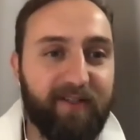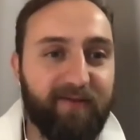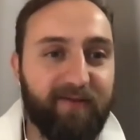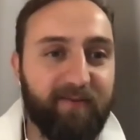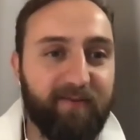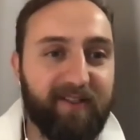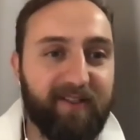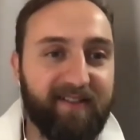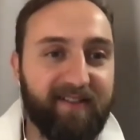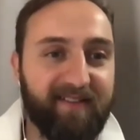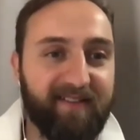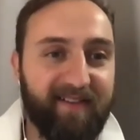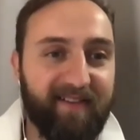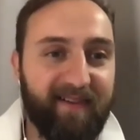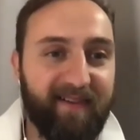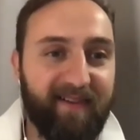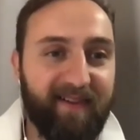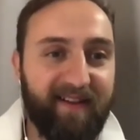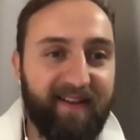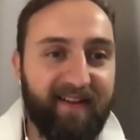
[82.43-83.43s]
for me.
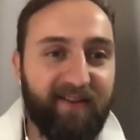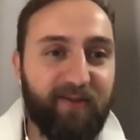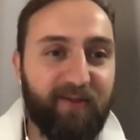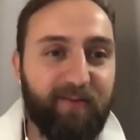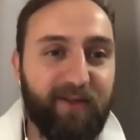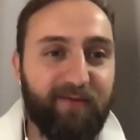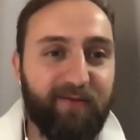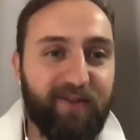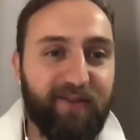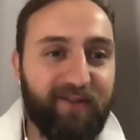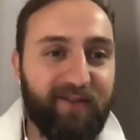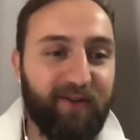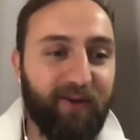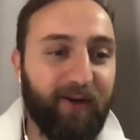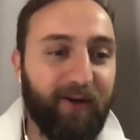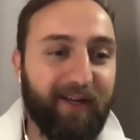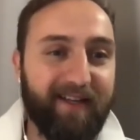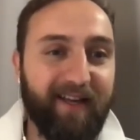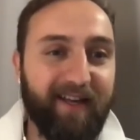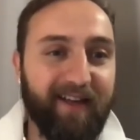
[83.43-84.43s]
Too much for the
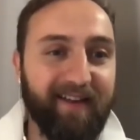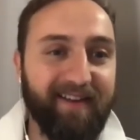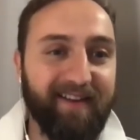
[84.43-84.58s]
Stoic.